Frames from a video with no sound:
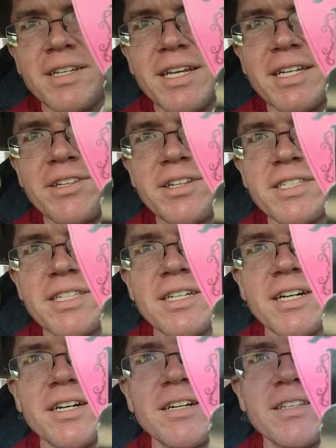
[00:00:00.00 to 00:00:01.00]
And you can see
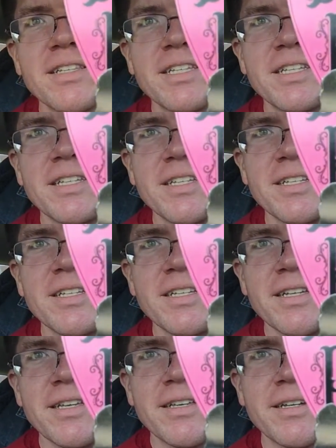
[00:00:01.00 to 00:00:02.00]
all the
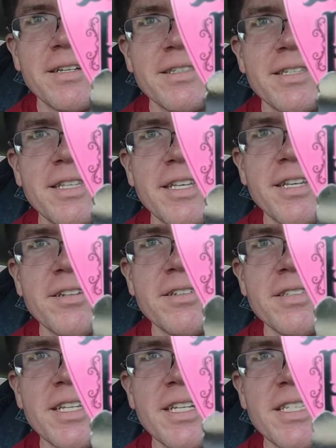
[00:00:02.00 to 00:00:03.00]
guts and the
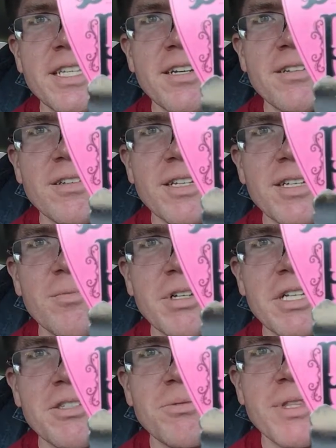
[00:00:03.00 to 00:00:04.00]
innards. And it's held in
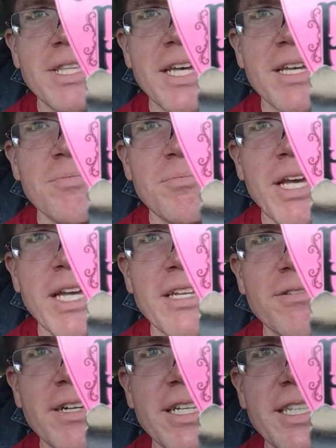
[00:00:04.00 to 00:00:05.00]
place with that
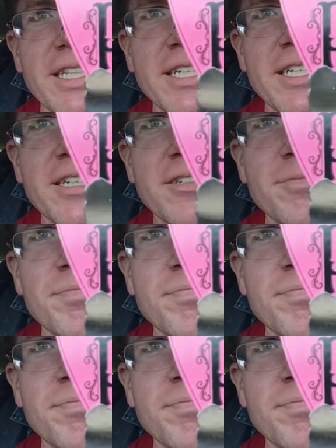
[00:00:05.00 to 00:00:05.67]
magnet up there.